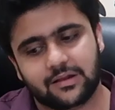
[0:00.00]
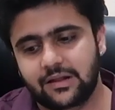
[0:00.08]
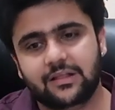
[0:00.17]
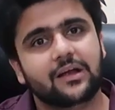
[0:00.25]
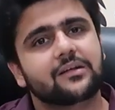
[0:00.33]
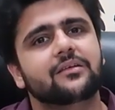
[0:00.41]

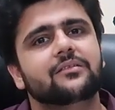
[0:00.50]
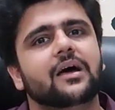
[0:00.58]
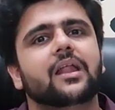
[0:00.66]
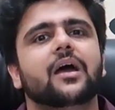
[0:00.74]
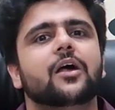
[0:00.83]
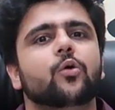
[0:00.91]
If someone
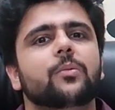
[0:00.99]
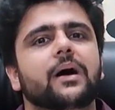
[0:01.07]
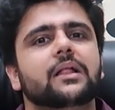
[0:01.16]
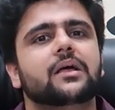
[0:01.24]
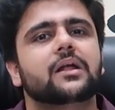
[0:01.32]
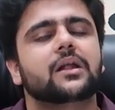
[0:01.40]
is
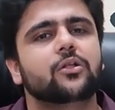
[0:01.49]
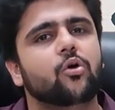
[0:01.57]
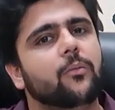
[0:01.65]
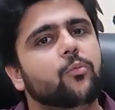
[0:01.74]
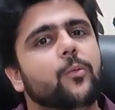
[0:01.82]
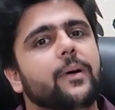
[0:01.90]
talking,
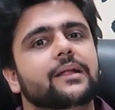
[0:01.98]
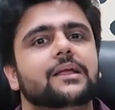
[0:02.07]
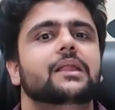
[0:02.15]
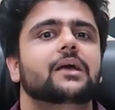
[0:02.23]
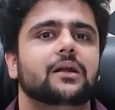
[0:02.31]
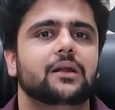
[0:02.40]
we should not
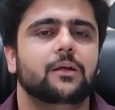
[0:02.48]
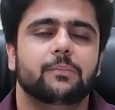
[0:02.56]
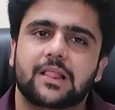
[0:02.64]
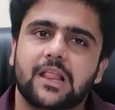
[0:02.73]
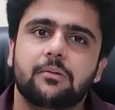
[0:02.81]
engage.